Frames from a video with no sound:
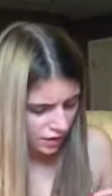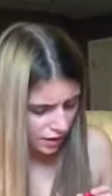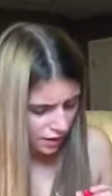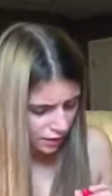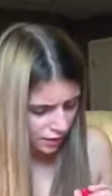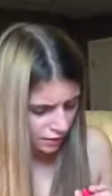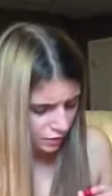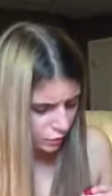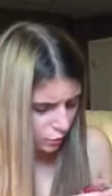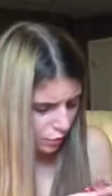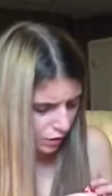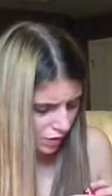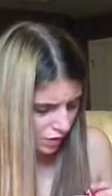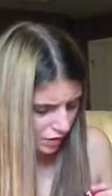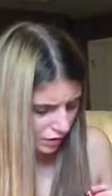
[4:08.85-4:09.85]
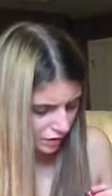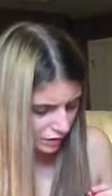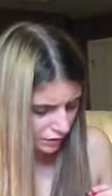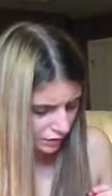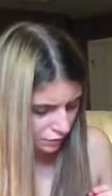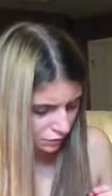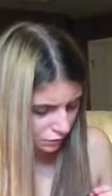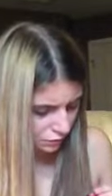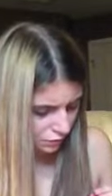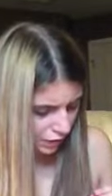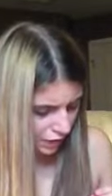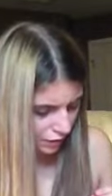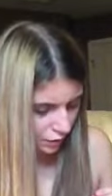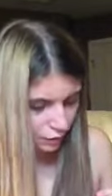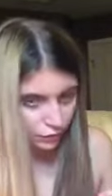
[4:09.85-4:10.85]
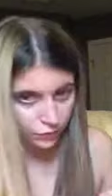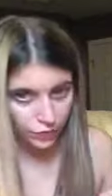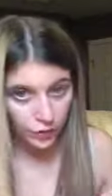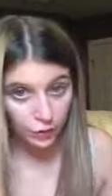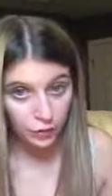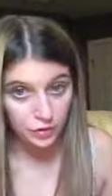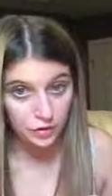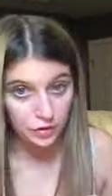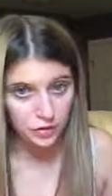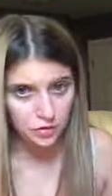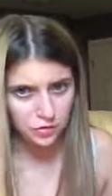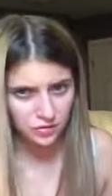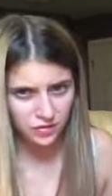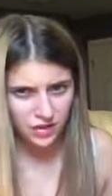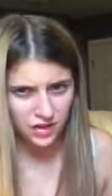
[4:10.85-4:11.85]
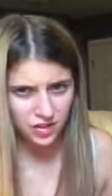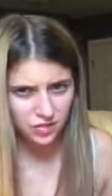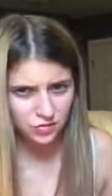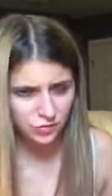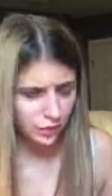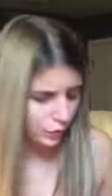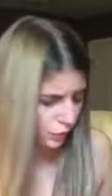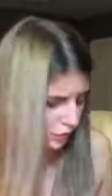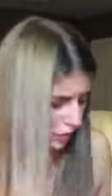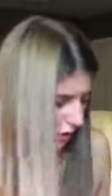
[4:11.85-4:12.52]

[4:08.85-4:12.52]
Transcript: and this one is red roach. Rage? Roach?